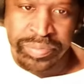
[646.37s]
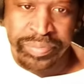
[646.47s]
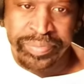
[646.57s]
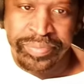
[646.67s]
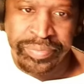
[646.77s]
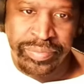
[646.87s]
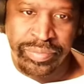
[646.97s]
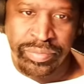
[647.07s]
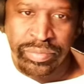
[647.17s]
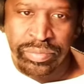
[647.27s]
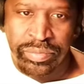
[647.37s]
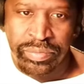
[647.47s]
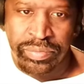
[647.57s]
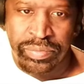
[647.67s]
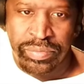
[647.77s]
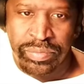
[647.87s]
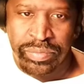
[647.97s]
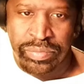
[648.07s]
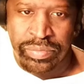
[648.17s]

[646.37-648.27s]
Nothing is said.